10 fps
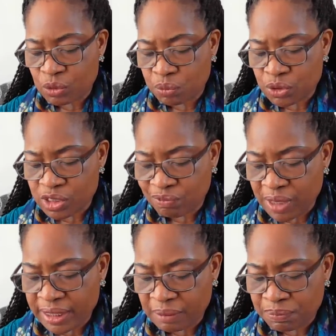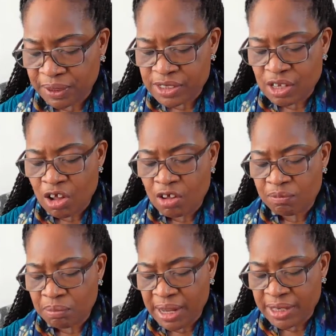to beautify the place
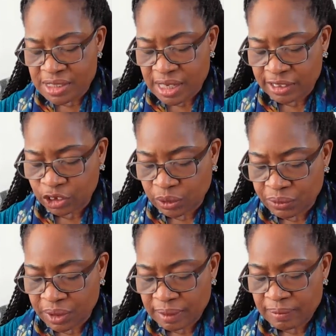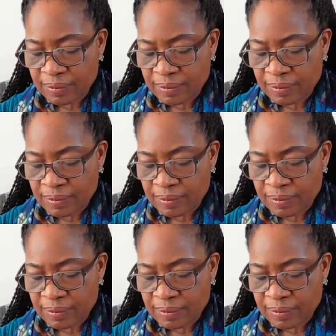of my sanctuary,